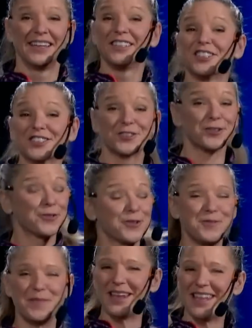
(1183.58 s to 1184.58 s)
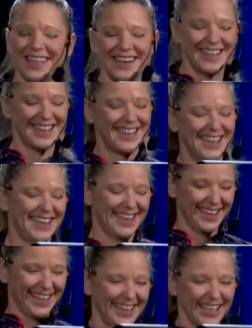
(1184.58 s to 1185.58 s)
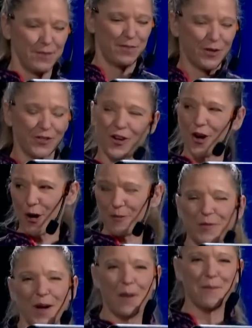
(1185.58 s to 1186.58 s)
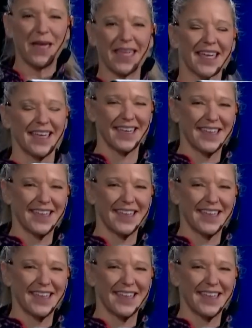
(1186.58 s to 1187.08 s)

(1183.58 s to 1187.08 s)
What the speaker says: Just over a minute. Keep those arms pumping.